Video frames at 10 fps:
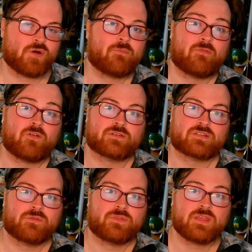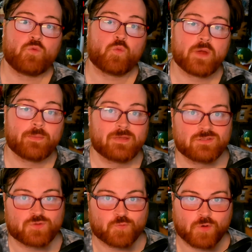up first, the
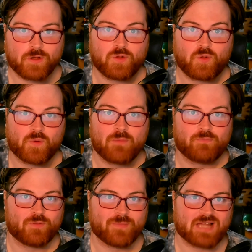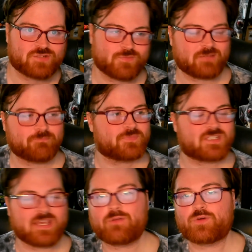Women's Royal Rumble match. I'm going to
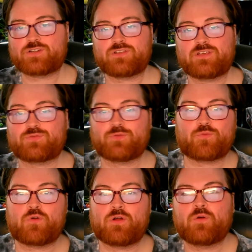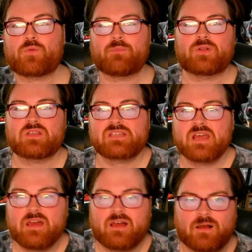sandwich this with Royal Rumbles.
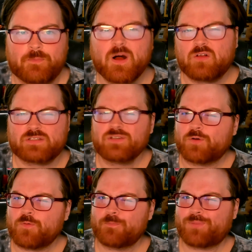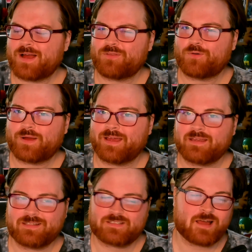Also, by the way,
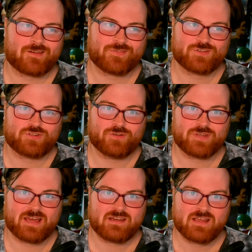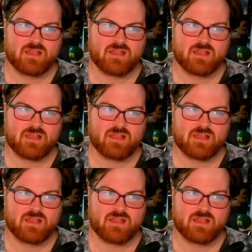it's not on the show yet.